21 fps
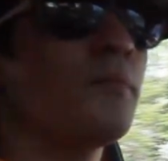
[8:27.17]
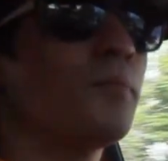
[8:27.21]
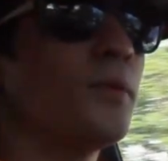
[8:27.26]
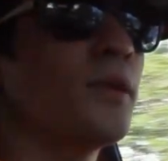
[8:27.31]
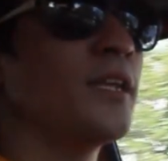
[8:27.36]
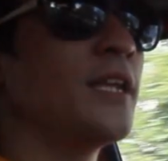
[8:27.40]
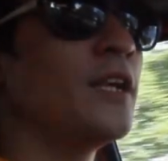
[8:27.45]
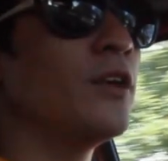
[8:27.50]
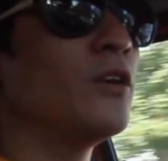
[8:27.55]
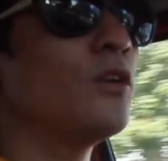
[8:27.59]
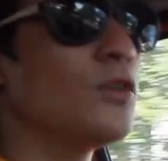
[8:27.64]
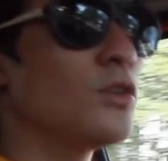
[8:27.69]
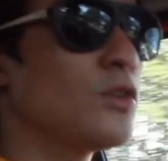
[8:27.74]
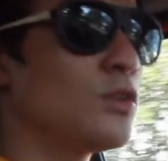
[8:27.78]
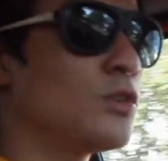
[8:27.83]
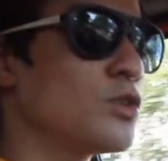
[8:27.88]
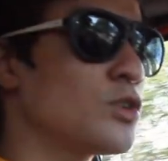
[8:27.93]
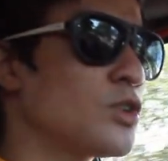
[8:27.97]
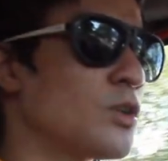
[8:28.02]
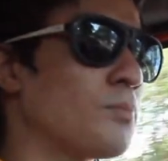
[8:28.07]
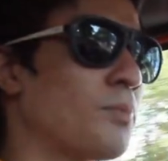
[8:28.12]
pretty good
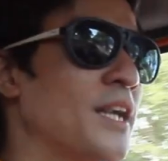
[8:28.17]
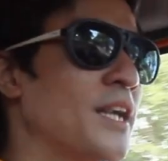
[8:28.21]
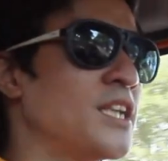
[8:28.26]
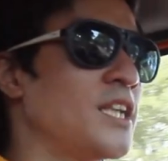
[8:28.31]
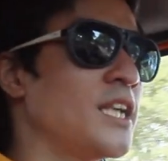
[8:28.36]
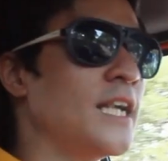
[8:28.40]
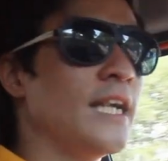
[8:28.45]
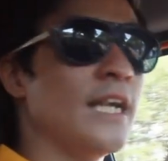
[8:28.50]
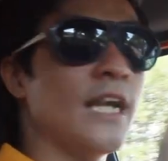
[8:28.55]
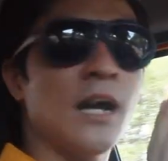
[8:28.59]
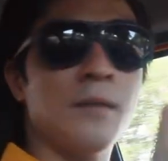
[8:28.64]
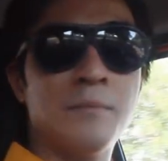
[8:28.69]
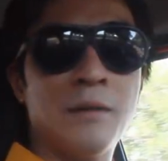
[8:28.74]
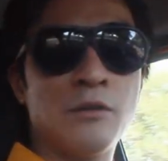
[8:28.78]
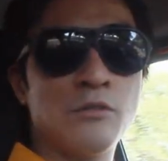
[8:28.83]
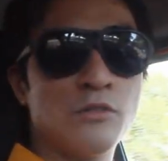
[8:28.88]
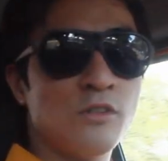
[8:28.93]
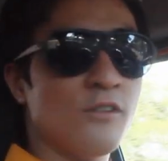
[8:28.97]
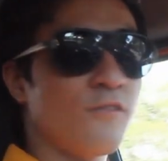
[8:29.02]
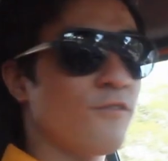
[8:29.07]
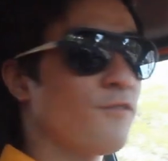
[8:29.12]
too surprisingly
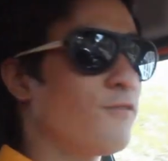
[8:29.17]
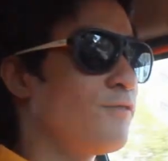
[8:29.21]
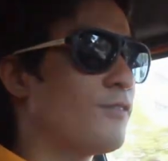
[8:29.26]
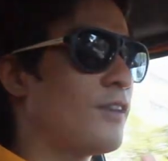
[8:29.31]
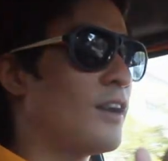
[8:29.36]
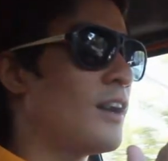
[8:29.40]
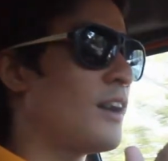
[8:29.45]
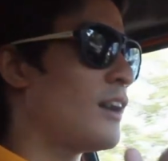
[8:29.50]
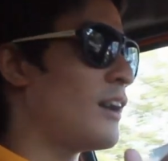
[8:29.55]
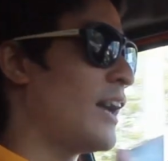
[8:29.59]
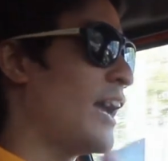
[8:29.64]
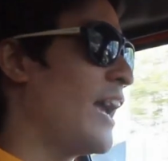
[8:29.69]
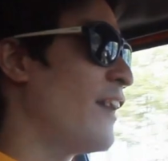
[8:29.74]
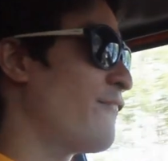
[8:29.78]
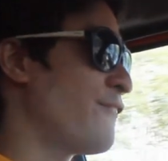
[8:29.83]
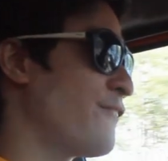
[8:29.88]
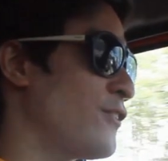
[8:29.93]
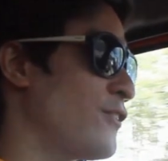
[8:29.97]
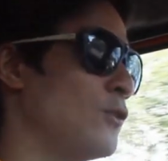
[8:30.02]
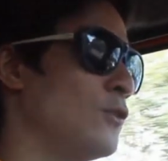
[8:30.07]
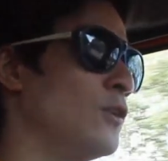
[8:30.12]
amount of uh,
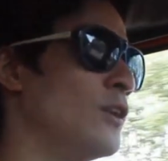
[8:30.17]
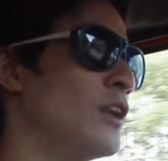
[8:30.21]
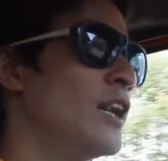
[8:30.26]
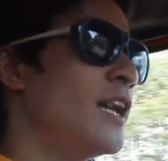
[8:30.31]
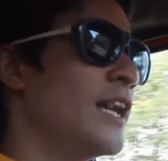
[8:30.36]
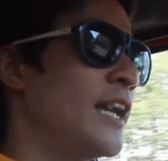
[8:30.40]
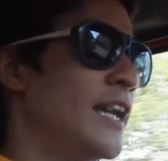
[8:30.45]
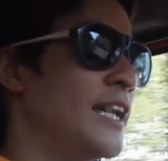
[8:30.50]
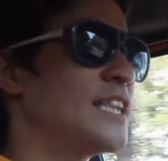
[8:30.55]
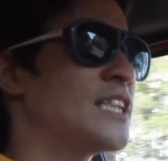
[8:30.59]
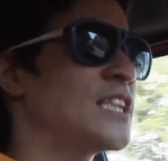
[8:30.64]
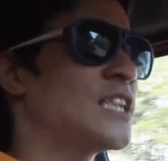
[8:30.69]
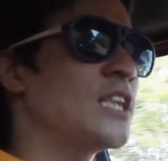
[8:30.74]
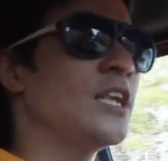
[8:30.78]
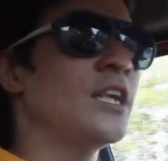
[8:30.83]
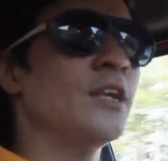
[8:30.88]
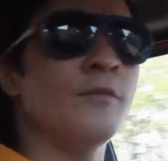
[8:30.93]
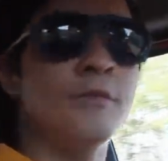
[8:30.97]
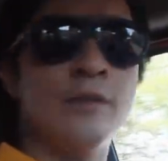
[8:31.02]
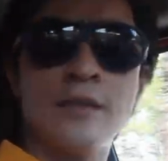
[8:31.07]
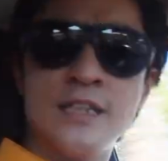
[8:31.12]
heft too in this
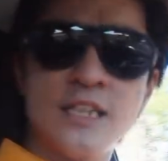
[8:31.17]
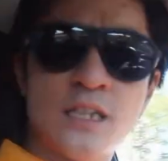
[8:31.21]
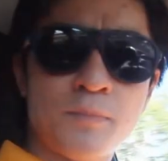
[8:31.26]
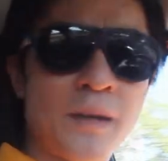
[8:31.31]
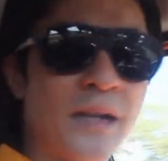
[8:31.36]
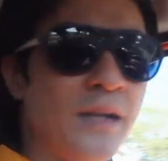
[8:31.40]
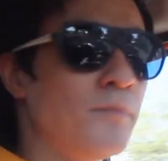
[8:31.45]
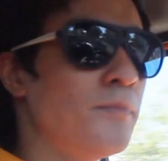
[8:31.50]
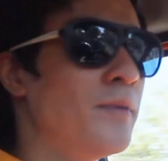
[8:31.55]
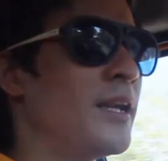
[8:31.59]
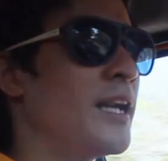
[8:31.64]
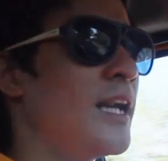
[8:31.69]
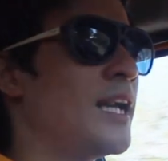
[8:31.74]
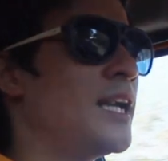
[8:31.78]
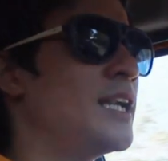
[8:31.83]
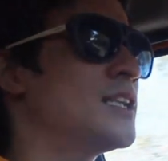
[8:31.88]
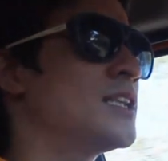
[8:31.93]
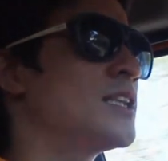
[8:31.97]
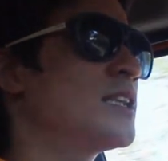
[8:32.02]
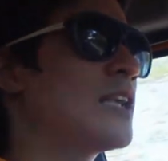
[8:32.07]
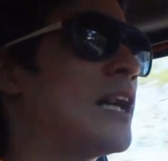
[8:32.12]
thing, wheel despite being
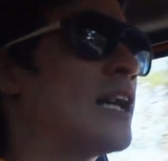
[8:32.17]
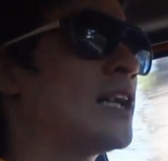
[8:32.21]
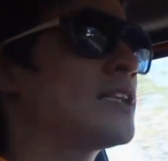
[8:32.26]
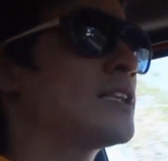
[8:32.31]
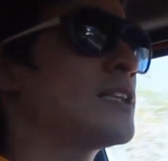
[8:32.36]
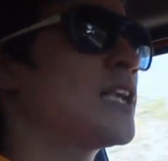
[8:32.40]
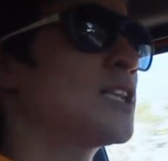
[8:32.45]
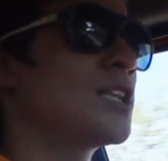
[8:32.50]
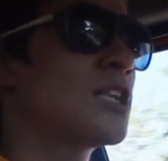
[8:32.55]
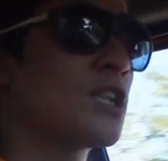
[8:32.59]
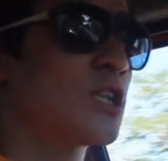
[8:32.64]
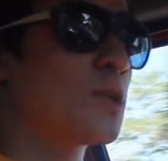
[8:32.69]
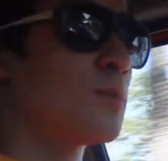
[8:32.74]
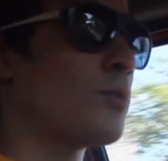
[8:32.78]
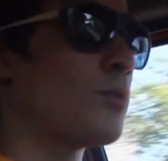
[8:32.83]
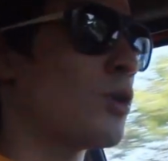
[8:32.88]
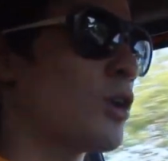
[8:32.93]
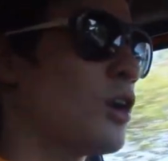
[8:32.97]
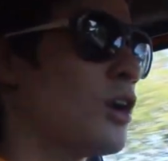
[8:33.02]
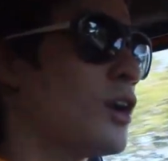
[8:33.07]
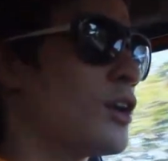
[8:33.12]
a uh, such a
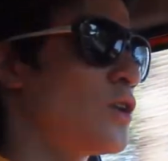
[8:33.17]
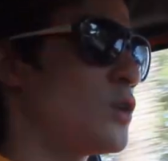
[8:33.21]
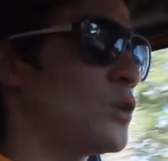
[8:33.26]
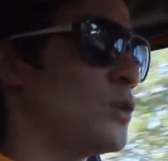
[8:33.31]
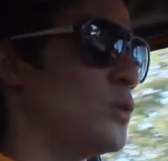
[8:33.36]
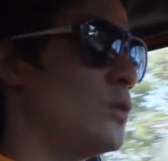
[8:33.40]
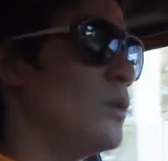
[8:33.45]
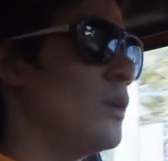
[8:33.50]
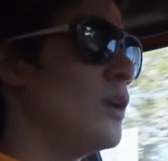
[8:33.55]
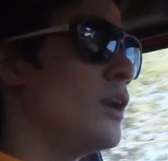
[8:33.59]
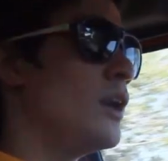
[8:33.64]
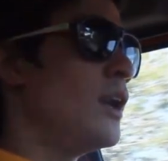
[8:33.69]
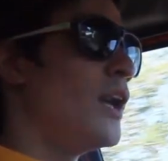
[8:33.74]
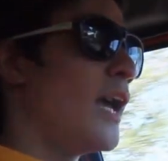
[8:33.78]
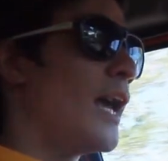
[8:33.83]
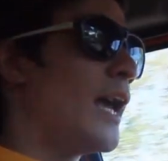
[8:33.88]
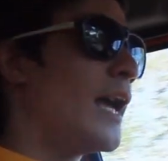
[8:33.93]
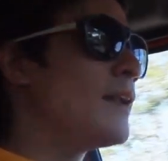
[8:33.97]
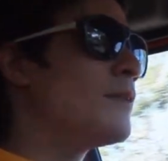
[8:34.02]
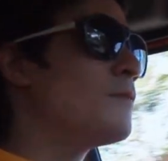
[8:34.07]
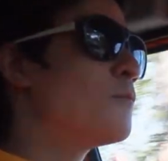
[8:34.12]
small car too
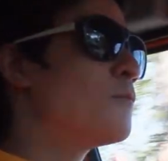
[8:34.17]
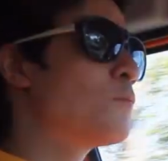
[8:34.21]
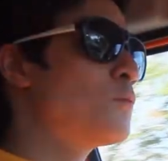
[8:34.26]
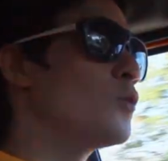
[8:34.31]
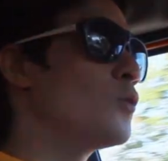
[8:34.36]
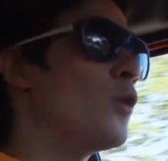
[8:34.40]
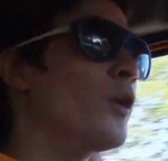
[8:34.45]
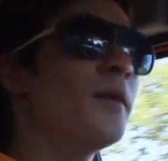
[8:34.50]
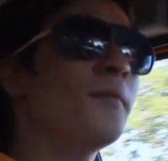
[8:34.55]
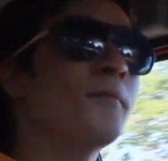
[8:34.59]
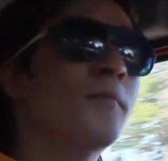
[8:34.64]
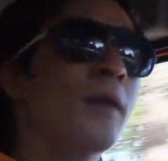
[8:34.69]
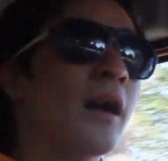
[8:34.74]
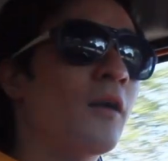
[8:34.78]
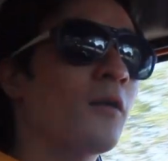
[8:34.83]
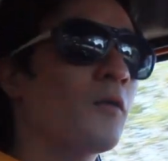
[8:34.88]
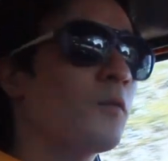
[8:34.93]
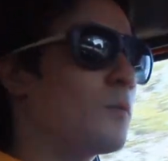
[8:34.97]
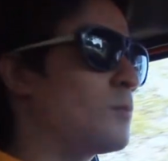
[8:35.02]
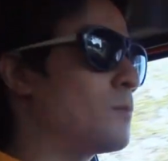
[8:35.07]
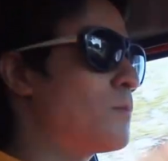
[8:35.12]
and going back
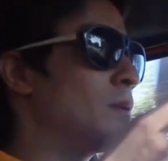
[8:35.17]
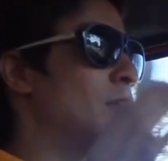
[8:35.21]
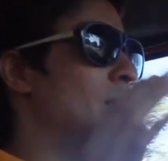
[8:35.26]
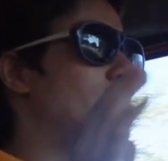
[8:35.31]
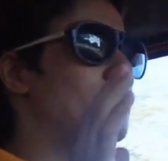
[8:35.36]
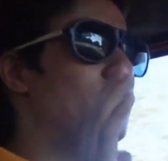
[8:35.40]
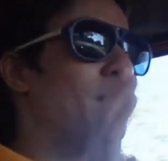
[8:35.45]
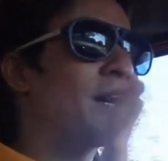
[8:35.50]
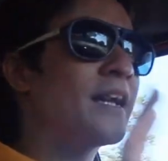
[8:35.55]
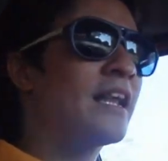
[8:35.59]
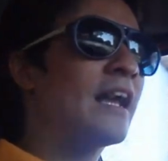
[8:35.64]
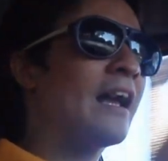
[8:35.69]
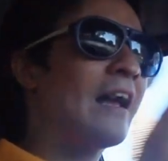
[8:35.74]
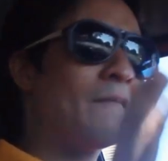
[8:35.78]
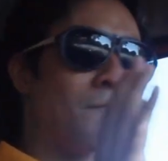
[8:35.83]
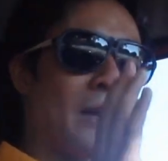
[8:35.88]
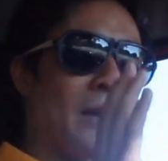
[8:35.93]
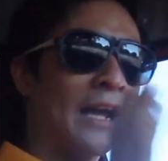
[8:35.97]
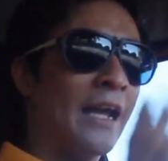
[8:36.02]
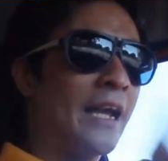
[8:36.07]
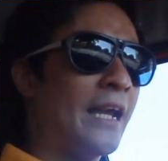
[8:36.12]
despite
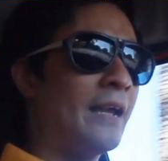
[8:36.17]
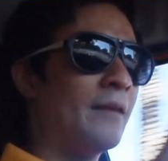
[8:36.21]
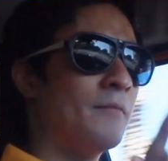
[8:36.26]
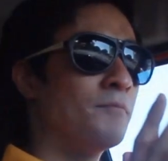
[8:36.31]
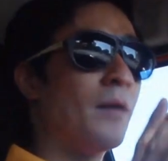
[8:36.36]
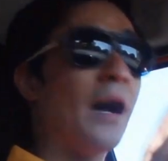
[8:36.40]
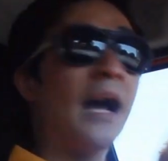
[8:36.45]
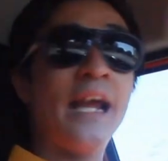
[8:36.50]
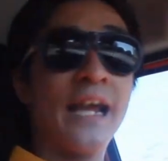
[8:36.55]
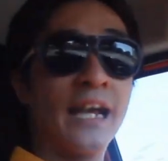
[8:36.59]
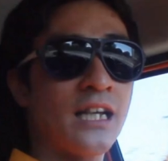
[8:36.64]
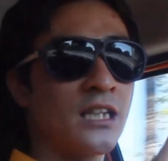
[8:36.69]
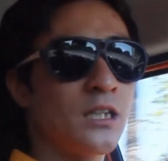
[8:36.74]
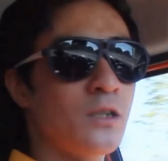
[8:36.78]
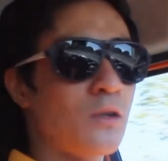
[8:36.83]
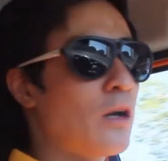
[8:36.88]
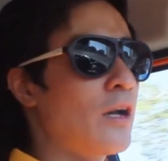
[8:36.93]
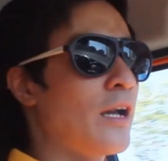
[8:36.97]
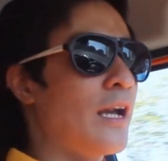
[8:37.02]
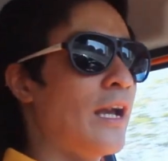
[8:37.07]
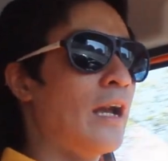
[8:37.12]
my bias
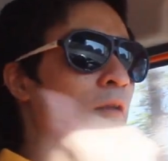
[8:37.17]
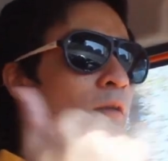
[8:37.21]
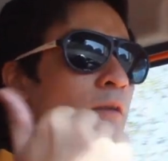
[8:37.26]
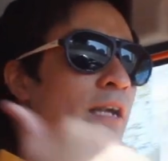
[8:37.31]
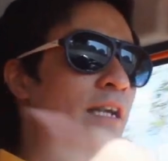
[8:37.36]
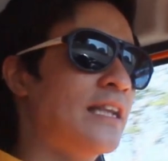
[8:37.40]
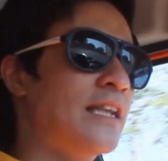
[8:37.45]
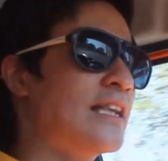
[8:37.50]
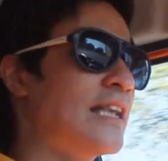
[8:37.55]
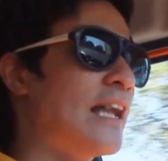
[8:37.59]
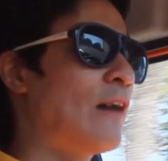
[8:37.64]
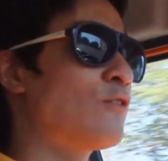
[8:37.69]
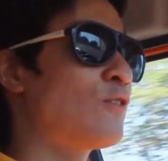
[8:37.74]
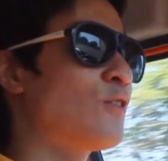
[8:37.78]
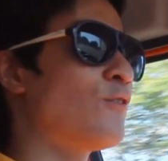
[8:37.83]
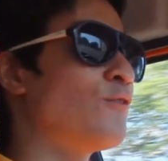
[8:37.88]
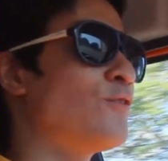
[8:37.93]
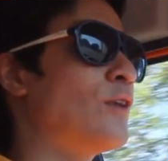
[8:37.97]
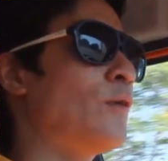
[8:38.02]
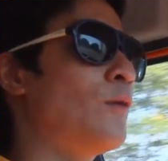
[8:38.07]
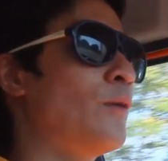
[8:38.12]
okay I'll get that out
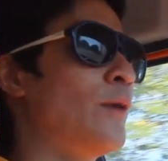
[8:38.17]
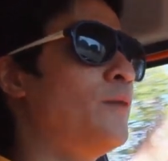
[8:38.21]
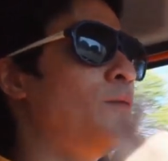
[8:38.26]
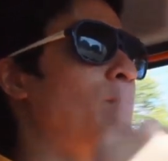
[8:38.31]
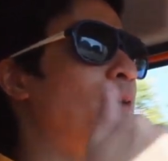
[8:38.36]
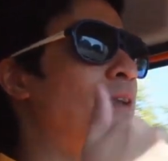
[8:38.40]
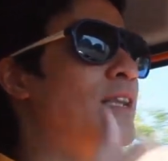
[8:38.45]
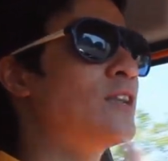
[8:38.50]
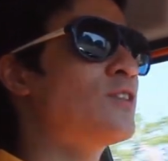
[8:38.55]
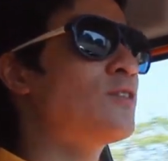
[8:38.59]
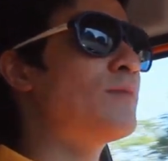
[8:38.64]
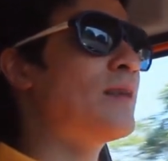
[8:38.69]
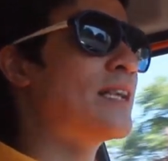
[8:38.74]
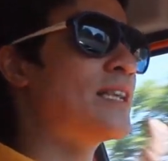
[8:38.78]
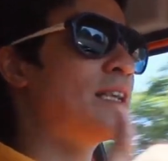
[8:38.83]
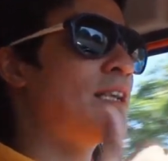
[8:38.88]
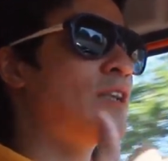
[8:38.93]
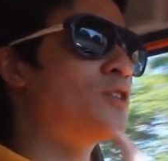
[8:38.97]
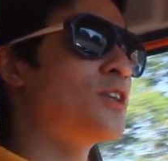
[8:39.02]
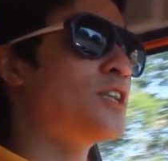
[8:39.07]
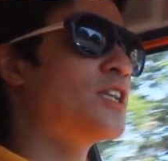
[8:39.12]
of the way with that
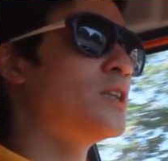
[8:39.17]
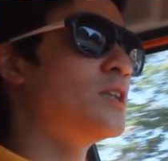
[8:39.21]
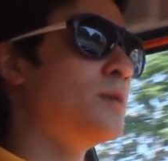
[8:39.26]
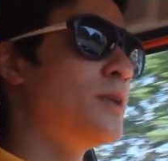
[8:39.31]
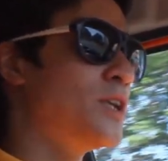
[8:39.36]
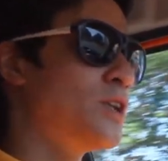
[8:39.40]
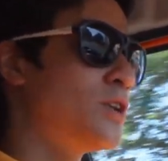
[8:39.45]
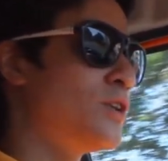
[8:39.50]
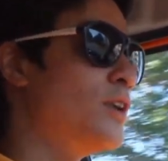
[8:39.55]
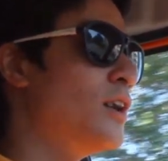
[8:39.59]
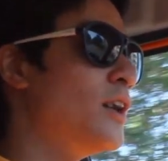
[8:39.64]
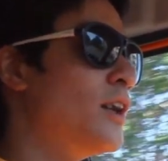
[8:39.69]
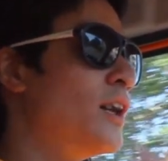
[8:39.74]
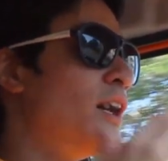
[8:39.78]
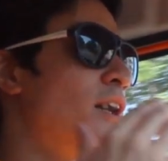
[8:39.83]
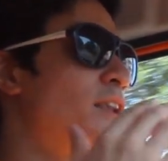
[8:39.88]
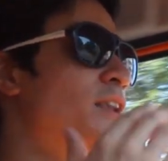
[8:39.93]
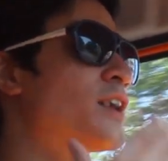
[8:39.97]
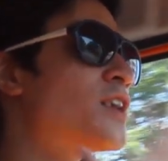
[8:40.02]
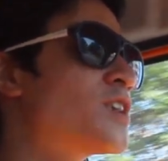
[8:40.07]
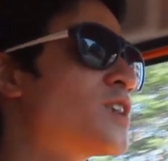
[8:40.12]
manual transmission
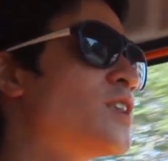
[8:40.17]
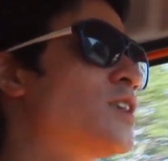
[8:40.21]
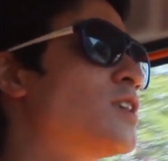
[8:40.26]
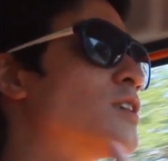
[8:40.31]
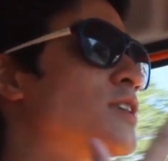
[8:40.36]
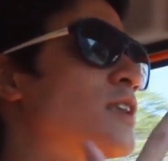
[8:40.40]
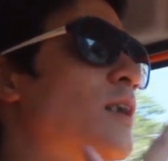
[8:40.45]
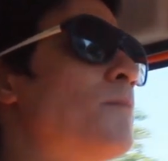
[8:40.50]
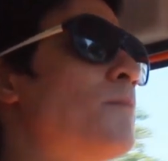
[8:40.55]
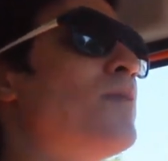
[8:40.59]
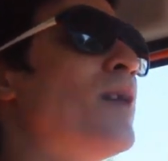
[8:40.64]
there's still some